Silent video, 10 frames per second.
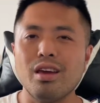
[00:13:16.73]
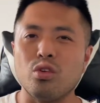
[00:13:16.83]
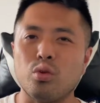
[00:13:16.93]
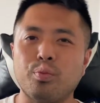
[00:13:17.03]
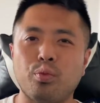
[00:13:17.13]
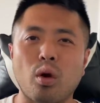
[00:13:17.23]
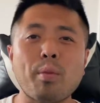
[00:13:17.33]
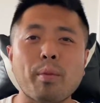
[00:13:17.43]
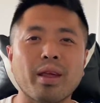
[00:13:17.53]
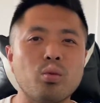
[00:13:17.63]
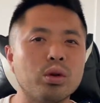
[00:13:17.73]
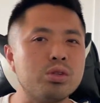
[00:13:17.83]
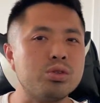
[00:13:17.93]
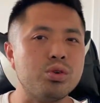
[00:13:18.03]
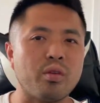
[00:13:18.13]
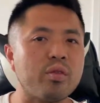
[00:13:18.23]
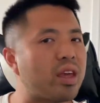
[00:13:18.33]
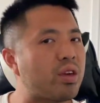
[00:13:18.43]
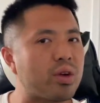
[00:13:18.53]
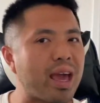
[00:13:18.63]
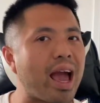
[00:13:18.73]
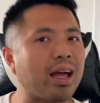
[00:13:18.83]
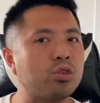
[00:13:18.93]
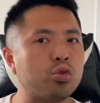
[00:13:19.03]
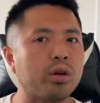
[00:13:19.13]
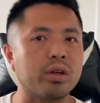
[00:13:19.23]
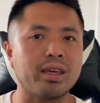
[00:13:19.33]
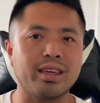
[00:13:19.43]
you probably want to do everything you can trying to